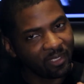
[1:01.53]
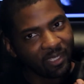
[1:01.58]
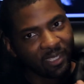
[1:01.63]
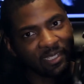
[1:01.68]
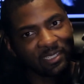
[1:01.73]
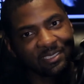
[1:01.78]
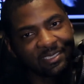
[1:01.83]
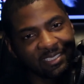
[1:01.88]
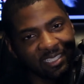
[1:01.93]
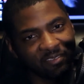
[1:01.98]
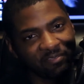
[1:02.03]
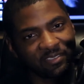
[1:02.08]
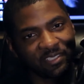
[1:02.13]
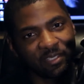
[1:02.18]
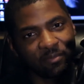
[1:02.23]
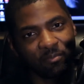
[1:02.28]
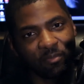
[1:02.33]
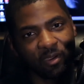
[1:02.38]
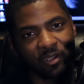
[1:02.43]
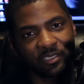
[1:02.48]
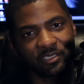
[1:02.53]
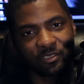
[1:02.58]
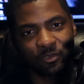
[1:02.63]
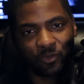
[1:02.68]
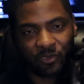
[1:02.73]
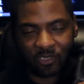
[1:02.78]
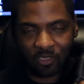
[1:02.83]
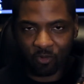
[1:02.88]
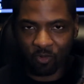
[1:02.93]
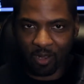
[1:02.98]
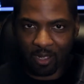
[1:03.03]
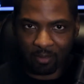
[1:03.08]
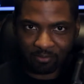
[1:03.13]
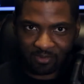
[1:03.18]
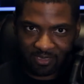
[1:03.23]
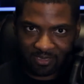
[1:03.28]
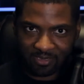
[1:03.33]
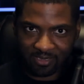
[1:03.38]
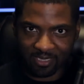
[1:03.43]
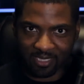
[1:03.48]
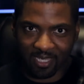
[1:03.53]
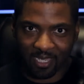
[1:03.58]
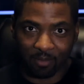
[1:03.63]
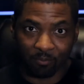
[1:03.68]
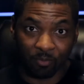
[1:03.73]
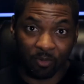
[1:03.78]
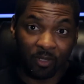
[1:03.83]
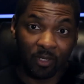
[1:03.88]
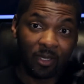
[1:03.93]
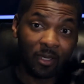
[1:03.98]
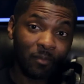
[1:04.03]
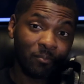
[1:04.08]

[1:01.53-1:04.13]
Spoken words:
and a 7D Mark II is a crop sensor camera.